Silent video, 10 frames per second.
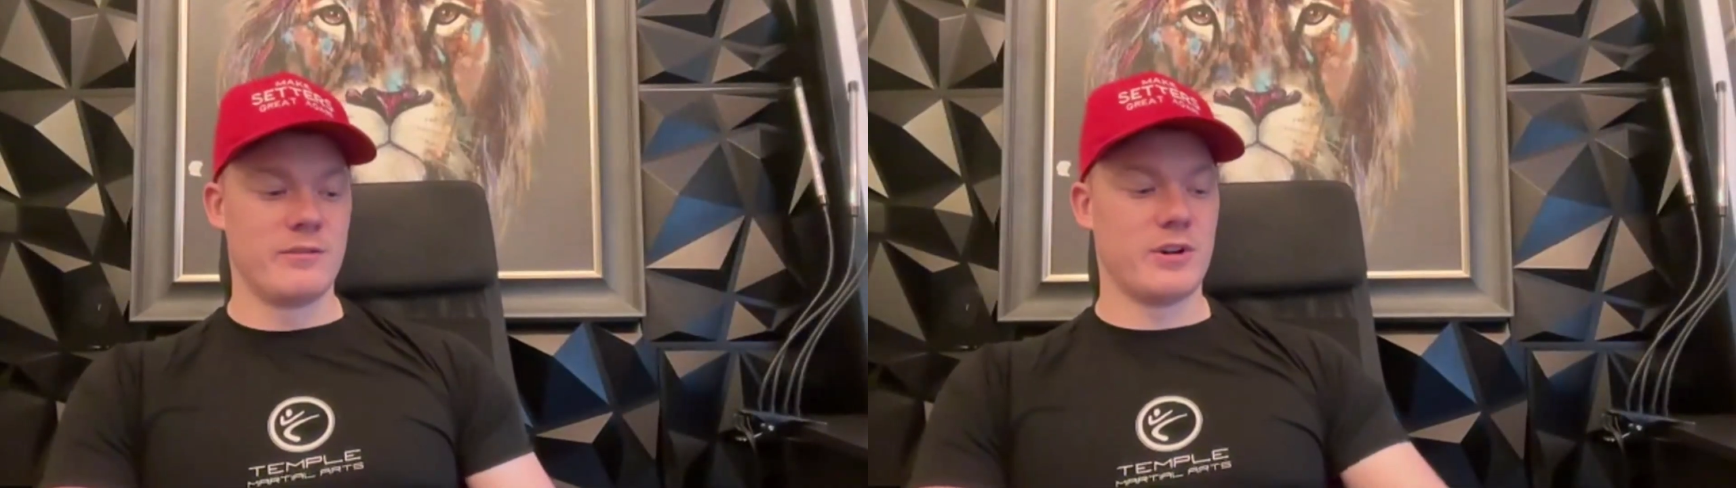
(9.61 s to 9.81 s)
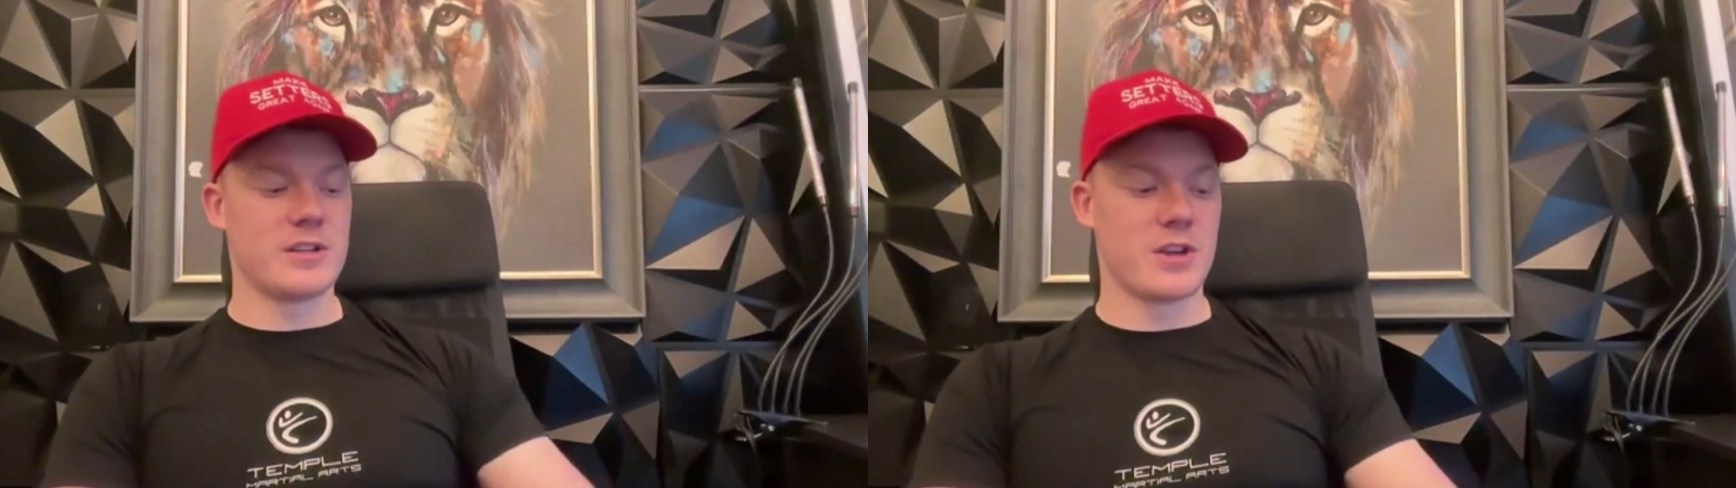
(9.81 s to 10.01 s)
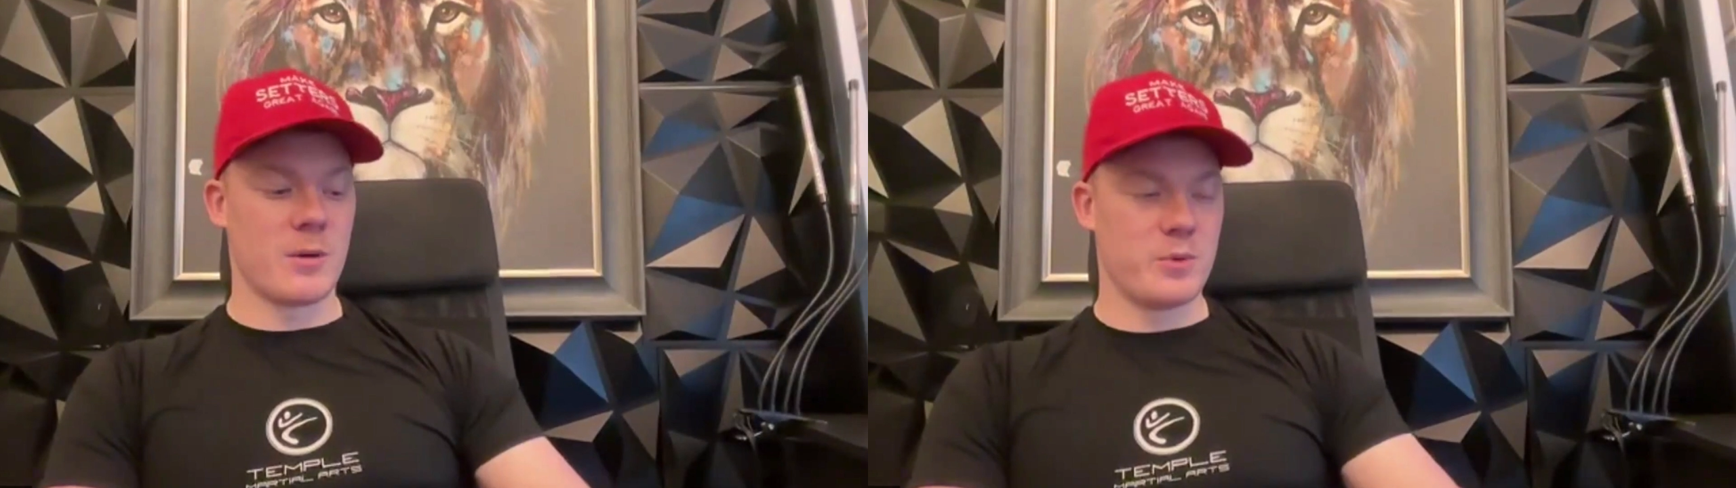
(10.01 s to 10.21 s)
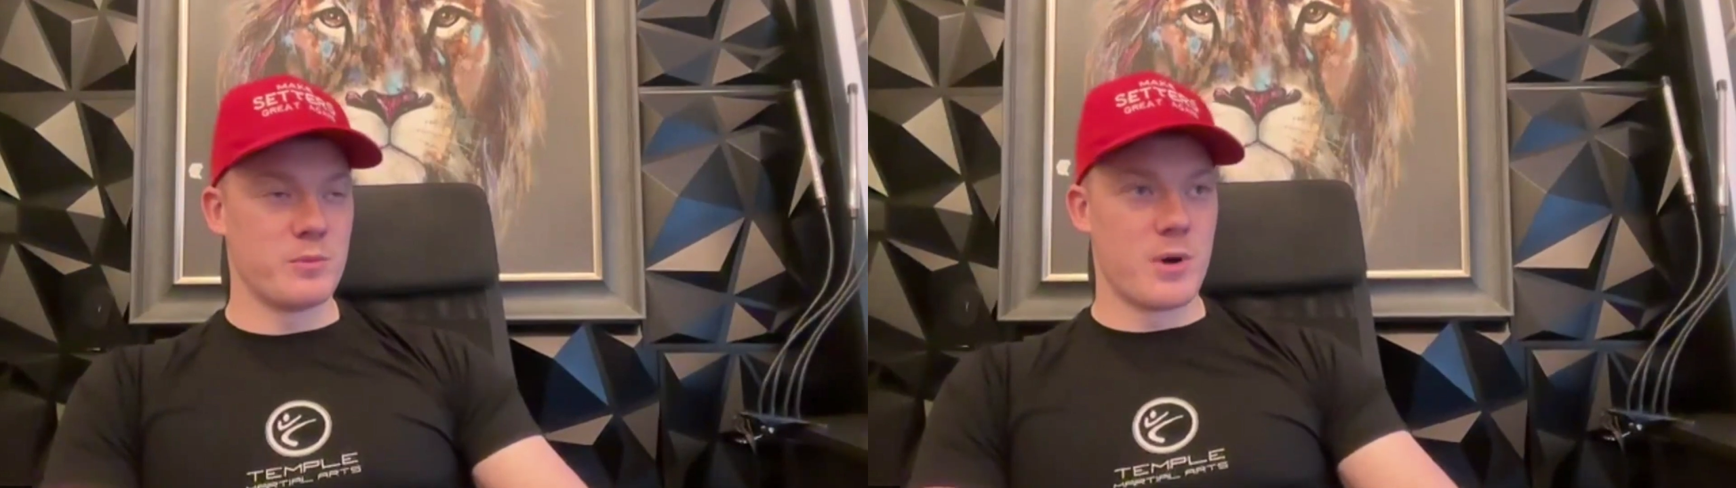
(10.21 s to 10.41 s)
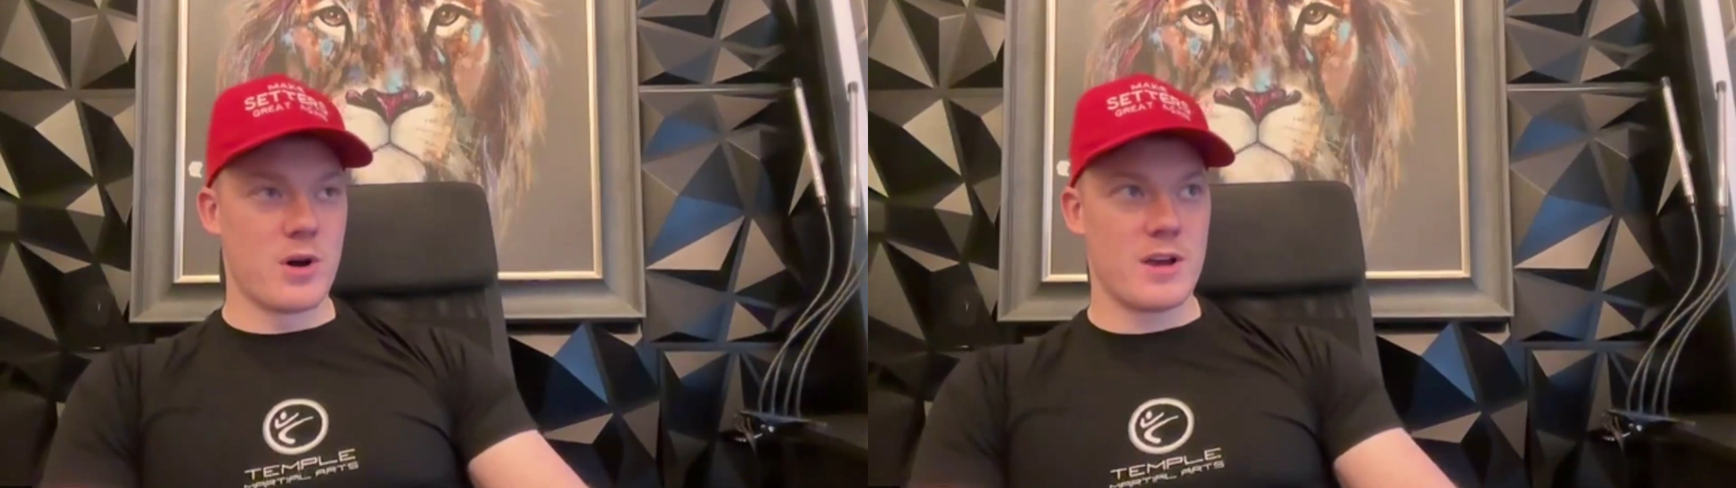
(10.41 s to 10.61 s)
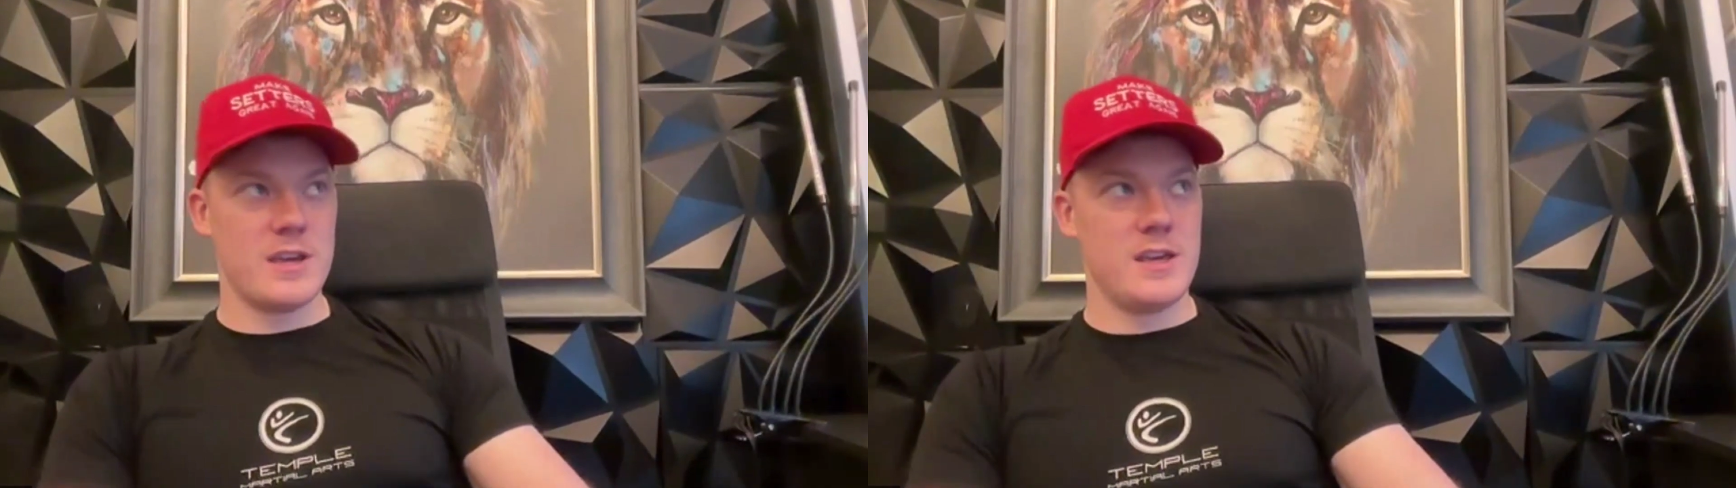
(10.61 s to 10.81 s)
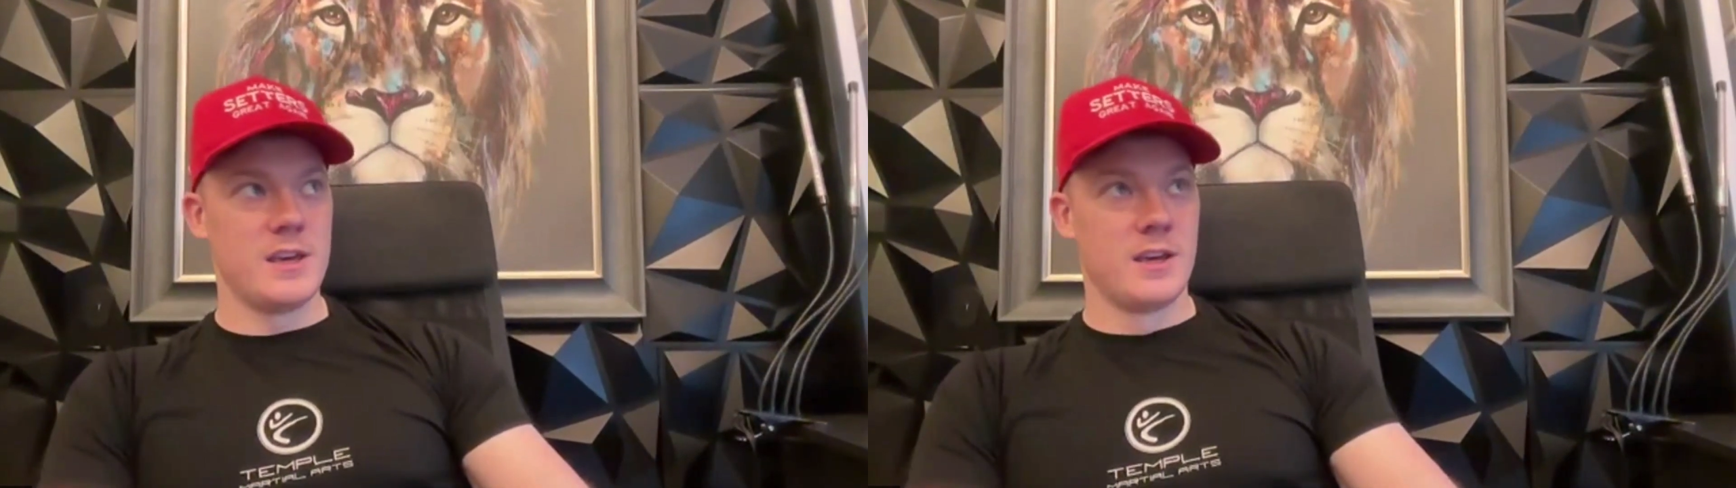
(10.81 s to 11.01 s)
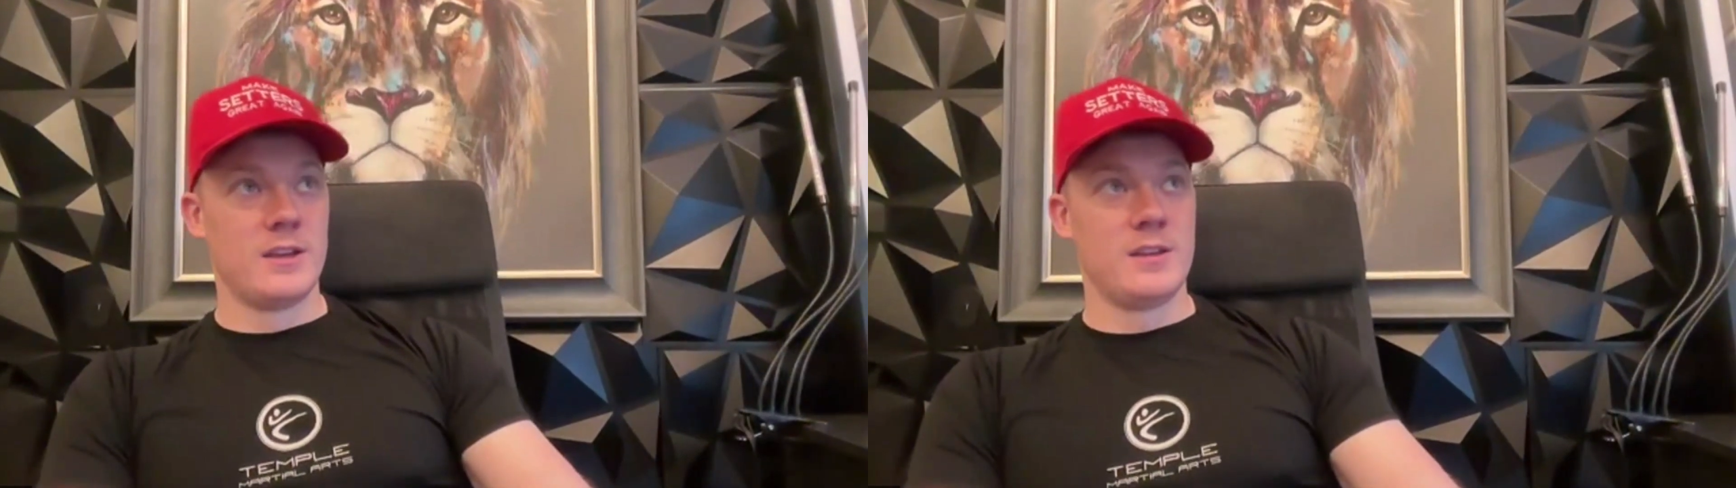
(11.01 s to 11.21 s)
for example, my